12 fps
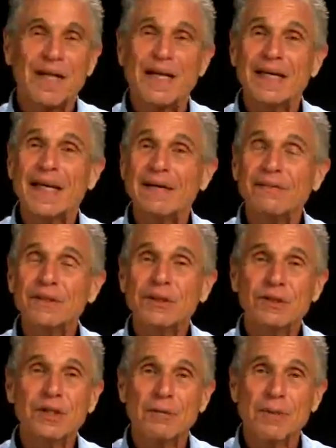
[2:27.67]
he gave
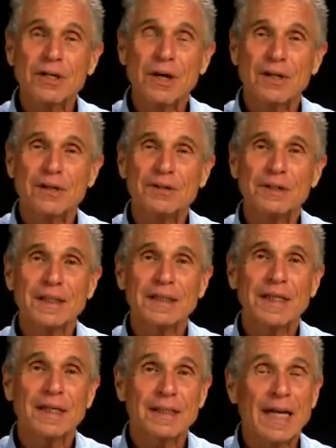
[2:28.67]
us a terminology
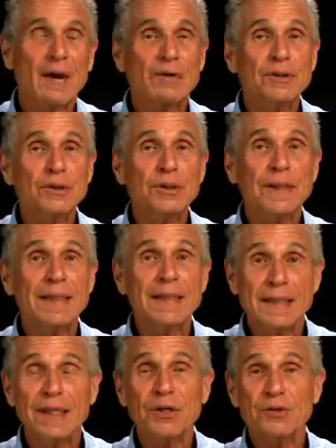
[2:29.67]
that allowed us to
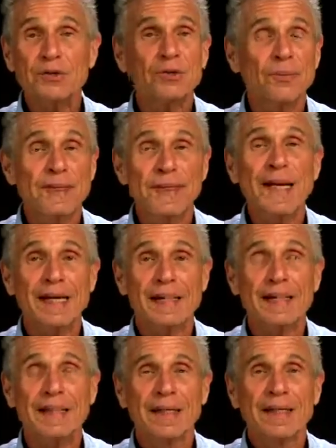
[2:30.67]
continue to
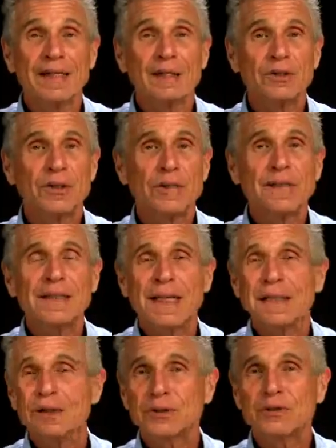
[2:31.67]
relate to these
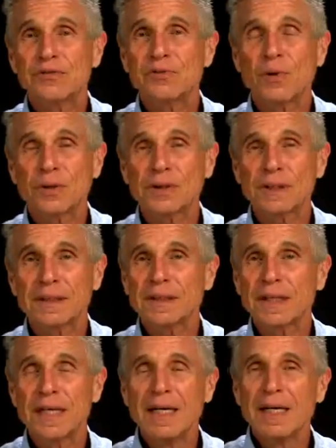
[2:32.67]
ancient
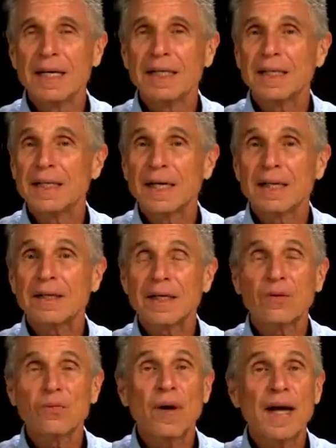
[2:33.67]
forces in an
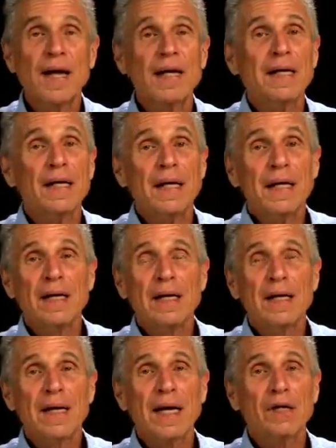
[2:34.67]
elegant way
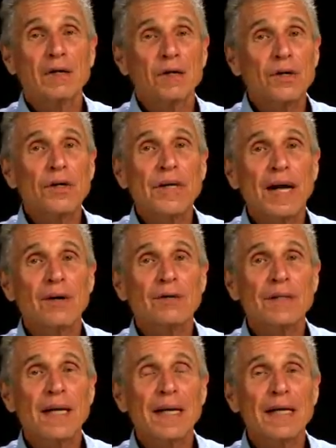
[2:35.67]
and learn how
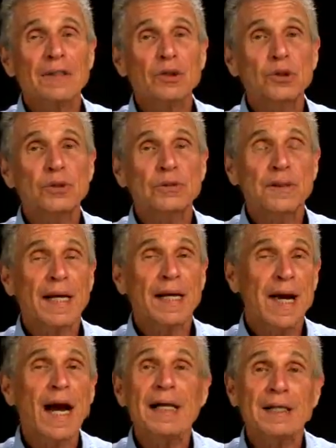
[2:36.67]
they, they
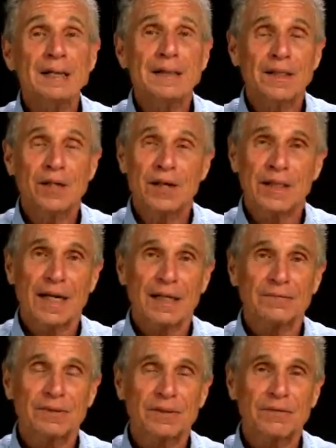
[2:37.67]
guide us in our
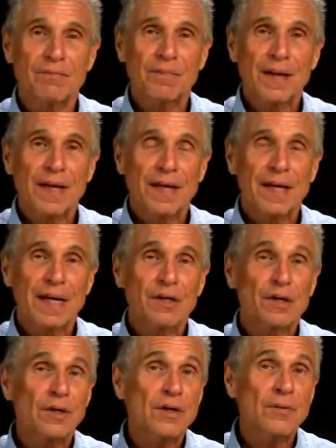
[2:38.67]
lives
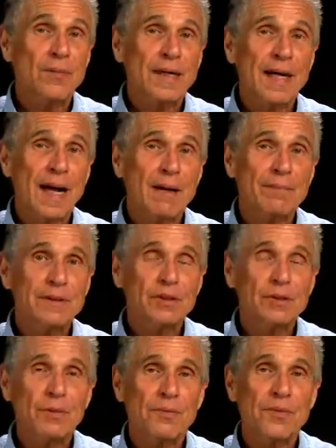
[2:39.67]
and learn what
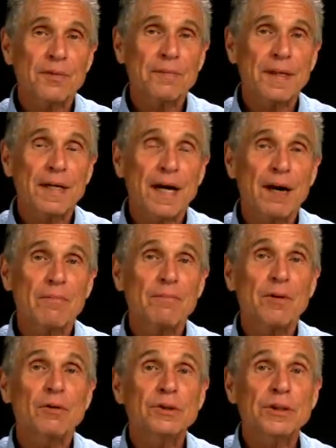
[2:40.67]
happens when we become
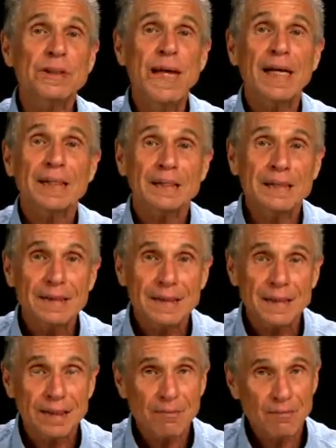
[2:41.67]
possessed